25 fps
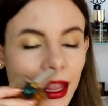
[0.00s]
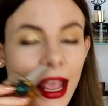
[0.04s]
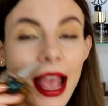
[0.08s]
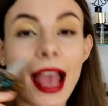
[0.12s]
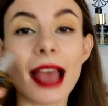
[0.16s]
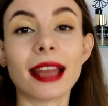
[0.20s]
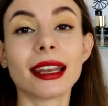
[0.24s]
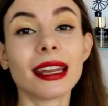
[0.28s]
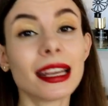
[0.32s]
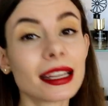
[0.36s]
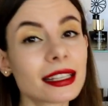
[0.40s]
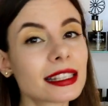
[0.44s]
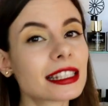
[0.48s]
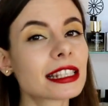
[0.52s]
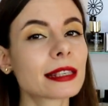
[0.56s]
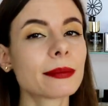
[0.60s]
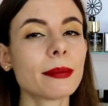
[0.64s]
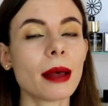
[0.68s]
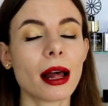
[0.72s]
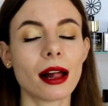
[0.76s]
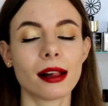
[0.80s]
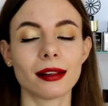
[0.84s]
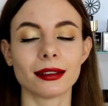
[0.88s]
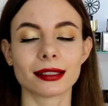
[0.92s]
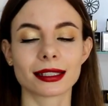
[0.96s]
and it
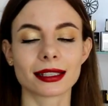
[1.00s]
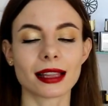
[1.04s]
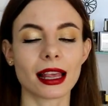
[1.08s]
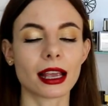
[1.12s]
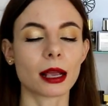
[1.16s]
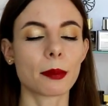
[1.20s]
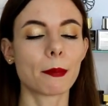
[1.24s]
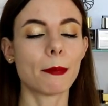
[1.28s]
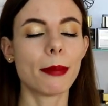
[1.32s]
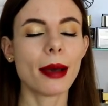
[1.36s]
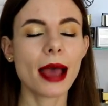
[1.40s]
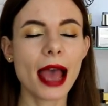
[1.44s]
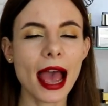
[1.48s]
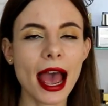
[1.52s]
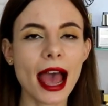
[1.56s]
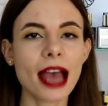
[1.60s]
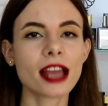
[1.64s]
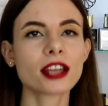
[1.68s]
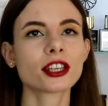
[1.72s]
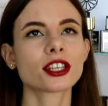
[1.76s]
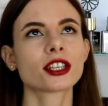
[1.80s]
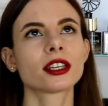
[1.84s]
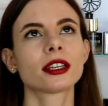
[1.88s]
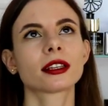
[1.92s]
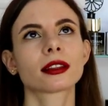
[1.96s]
smells like
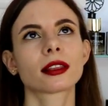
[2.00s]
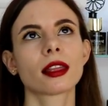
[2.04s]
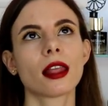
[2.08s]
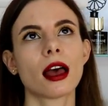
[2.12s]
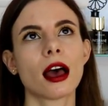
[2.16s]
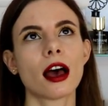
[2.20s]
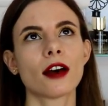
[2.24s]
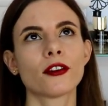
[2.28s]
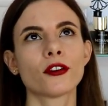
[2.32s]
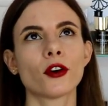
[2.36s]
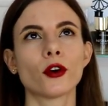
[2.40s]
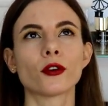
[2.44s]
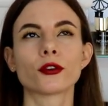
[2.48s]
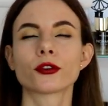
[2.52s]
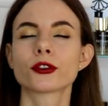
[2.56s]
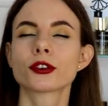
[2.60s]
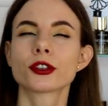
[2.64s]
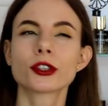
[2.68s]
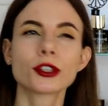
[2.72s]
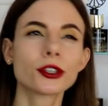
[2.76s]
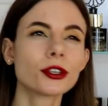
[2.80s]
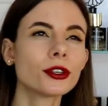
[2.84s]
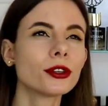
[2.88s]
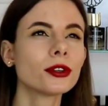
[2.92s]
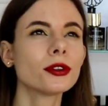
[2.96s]
passionate love of
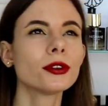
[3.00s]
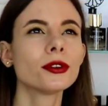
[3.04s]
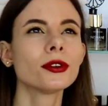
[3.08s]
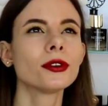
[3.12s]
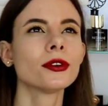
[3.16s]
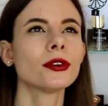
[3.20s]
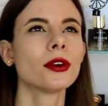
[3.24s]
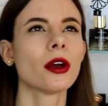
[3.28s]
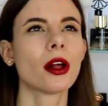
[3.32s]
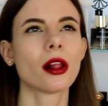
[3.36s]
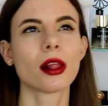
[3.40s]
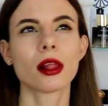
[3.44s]
2